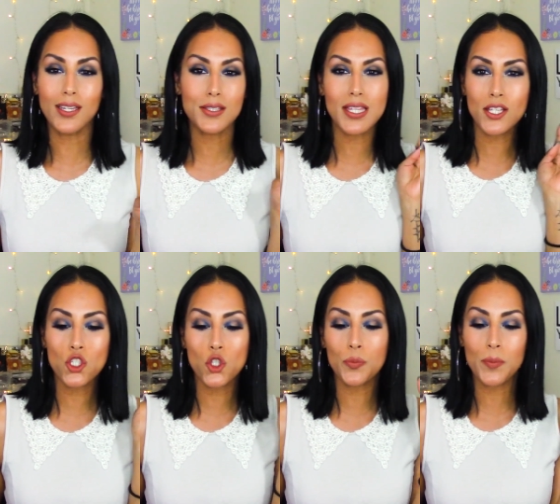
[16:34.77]
it's like
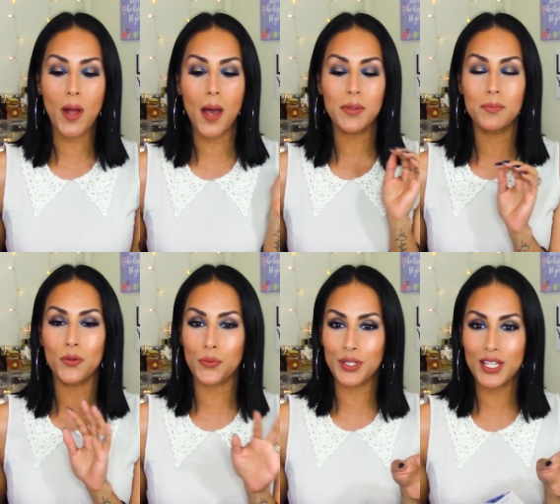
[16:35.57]
super poppy
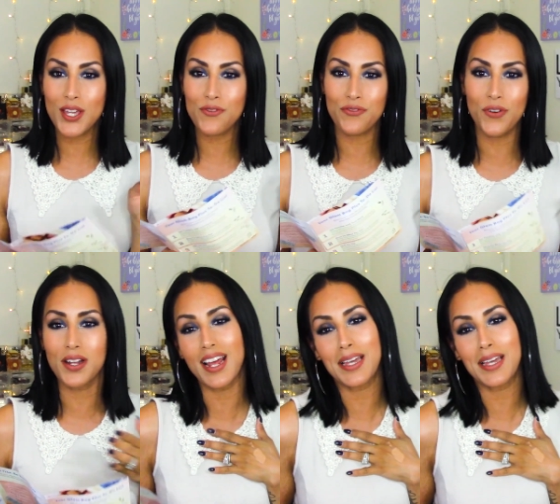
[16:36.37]
but really fun,